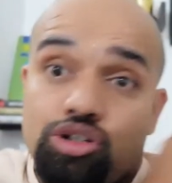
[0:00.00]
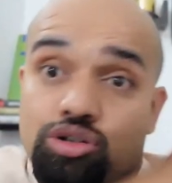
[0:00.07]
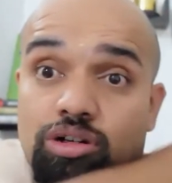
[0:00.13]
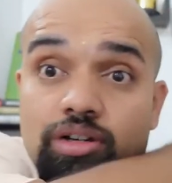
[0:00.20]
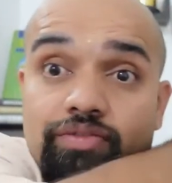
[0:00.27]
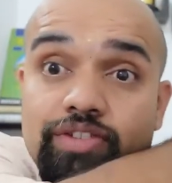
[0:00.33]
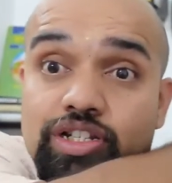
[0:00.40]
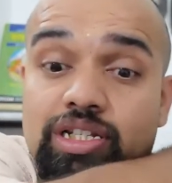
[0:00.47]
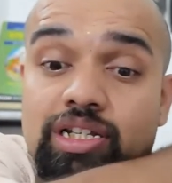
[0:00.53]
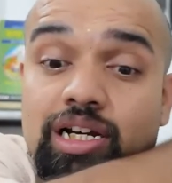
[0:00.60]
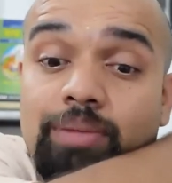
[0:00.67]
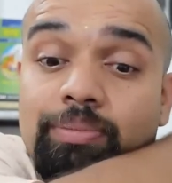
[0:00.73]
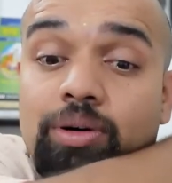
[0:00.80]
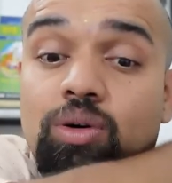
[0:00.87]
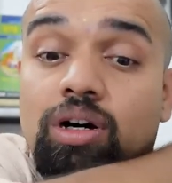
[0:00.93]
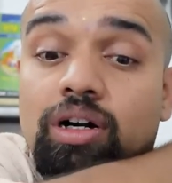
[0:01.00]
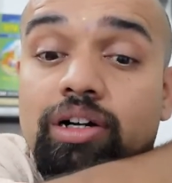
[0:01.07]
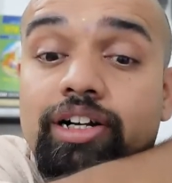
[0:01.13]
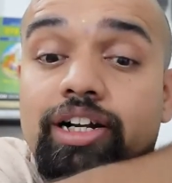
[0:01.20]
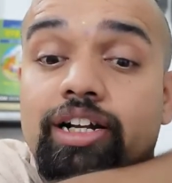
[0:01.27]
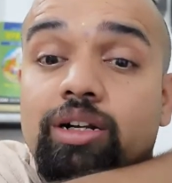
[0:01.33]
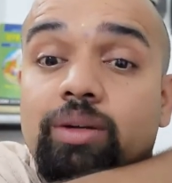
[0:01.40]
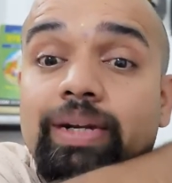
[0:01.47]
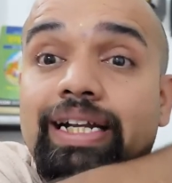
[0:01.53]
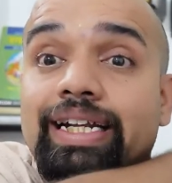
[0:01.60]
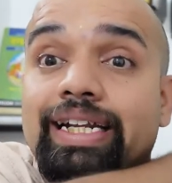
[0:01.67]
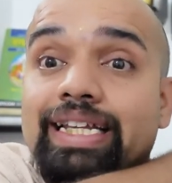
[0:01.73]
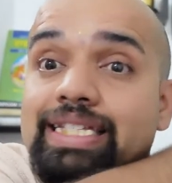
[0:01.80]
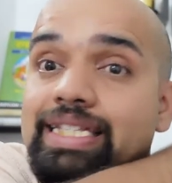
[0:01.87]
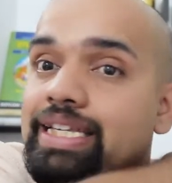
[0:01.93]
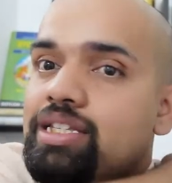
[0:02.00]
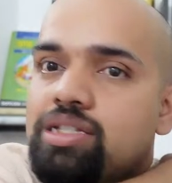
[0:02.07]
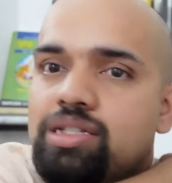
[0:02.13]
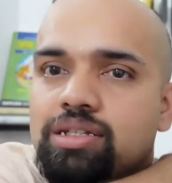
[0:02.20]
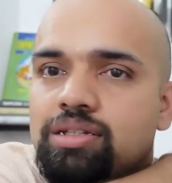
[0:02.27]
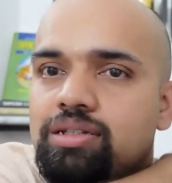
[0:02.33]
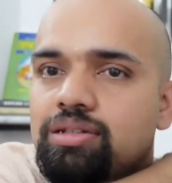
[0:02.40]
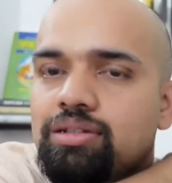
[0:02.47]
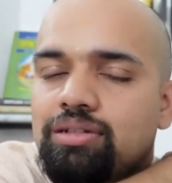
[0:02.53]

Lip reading: which is above 126